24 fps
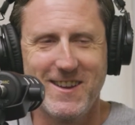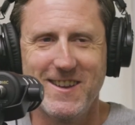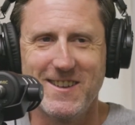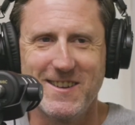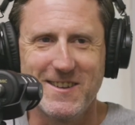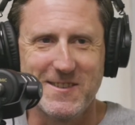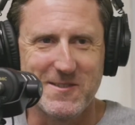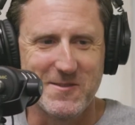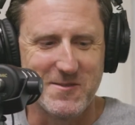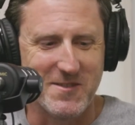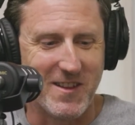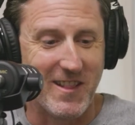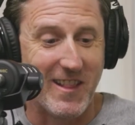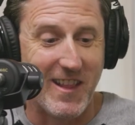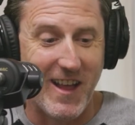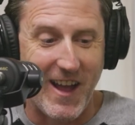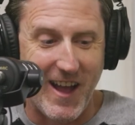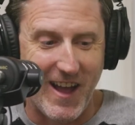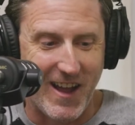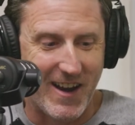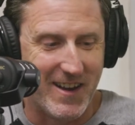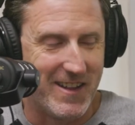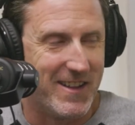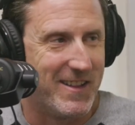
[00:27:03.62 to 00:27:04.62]
No, it's a
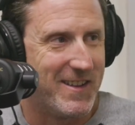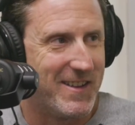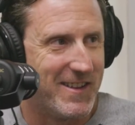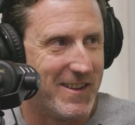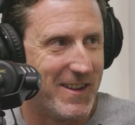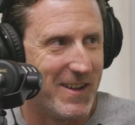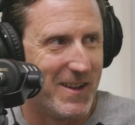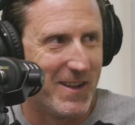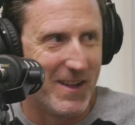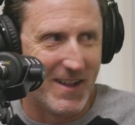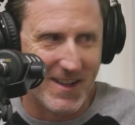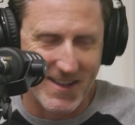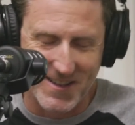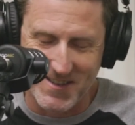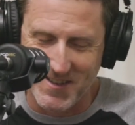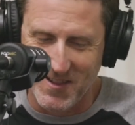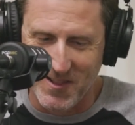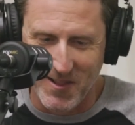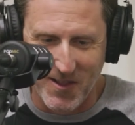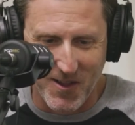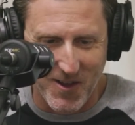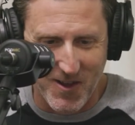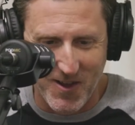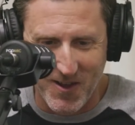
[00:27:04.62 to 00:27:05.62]
long-form podcast. Yeah, that's
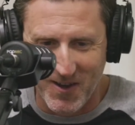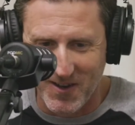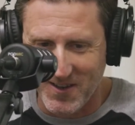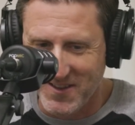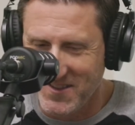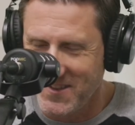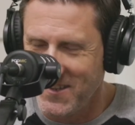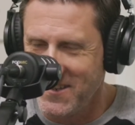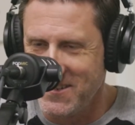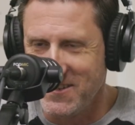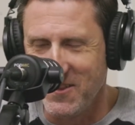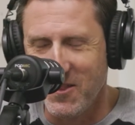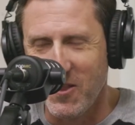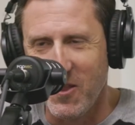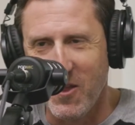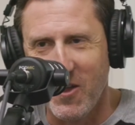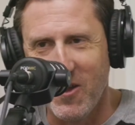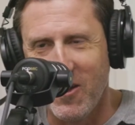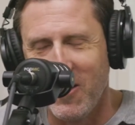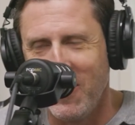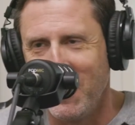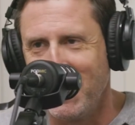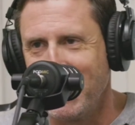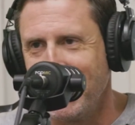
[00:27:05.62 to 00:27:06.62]
long, what it's for,
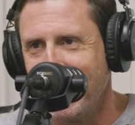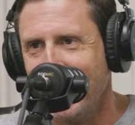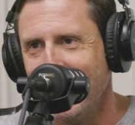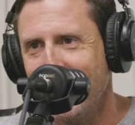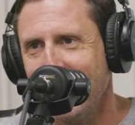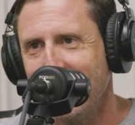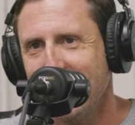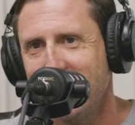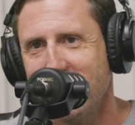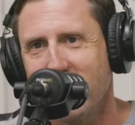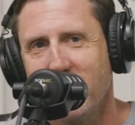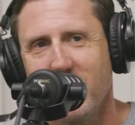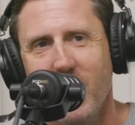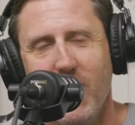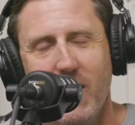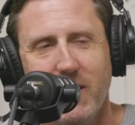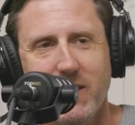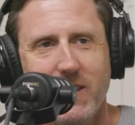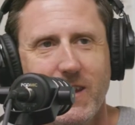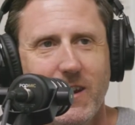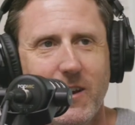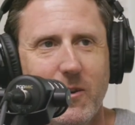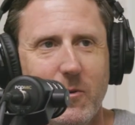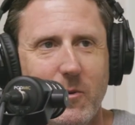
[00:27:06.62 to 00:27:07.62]
right? There's a
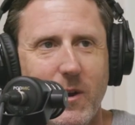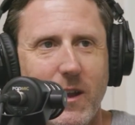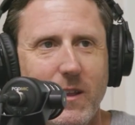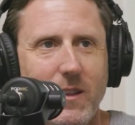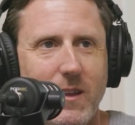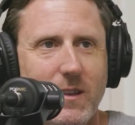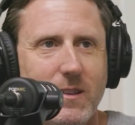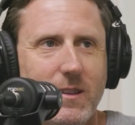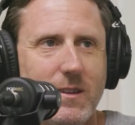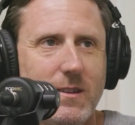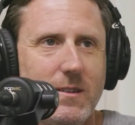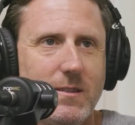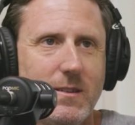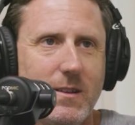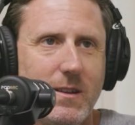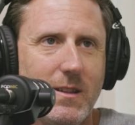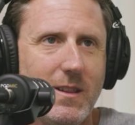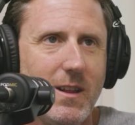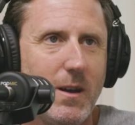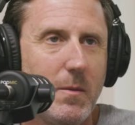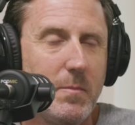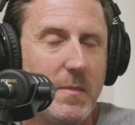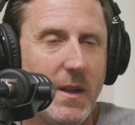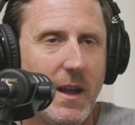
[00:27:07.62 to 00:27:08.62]
lot there, right? Like the
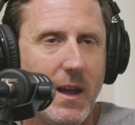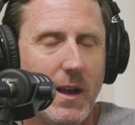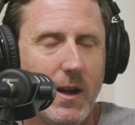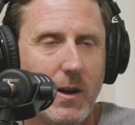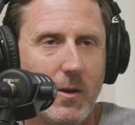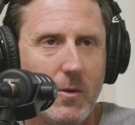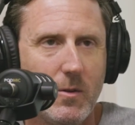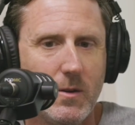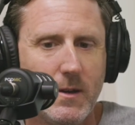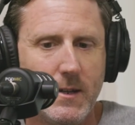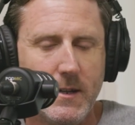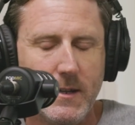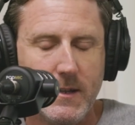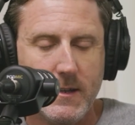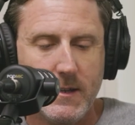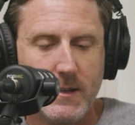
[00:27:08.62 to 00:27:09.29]
club now